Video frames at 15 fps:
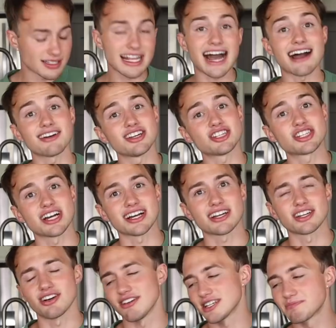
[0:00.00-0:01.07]
Sorry, Chuck
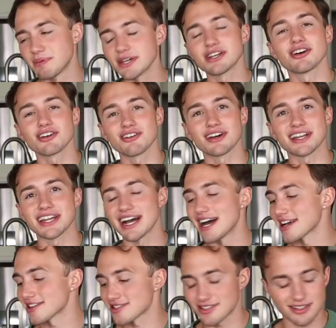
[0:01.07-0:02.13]
Norris, but you're going
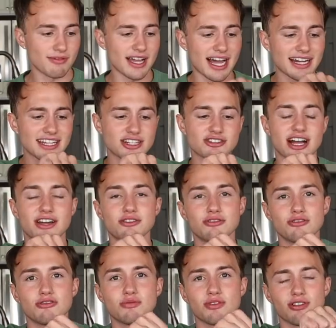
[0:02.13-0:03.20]
next. Wait, I need to try
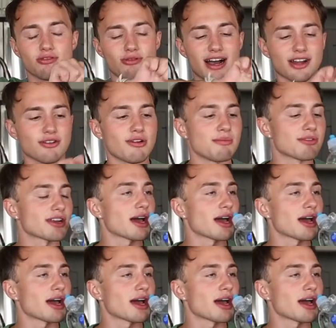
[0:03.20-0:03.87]
Ubo water one more